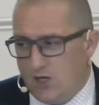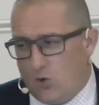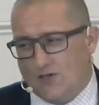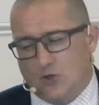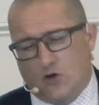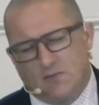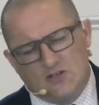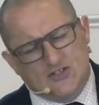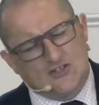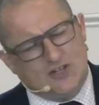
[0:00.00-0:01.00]
Oh, we're talking
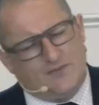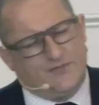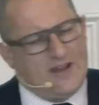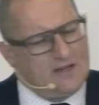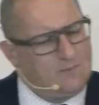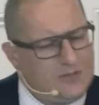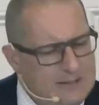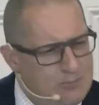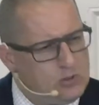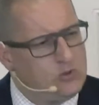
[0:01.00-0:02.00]
about stiff-necked
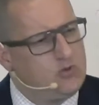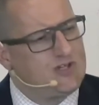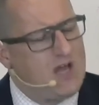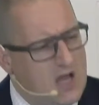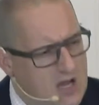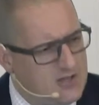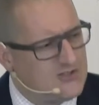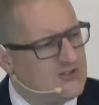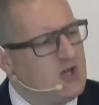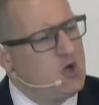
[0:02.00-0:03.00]
people whose
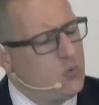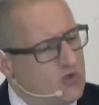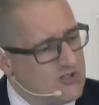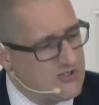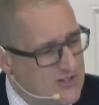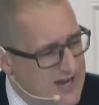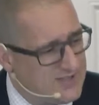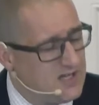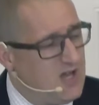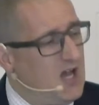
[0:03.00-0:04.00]
hearts were
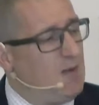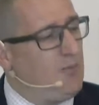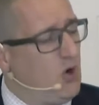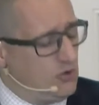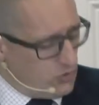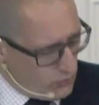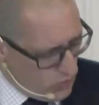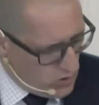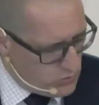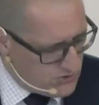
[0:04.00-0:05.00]
set upon
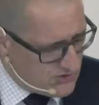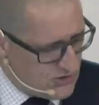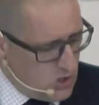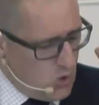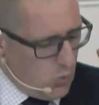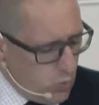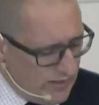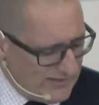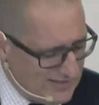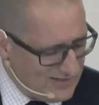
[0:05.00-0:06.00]
gross
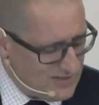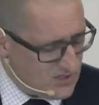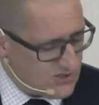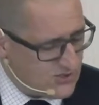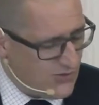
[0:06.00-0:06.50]
wickedness.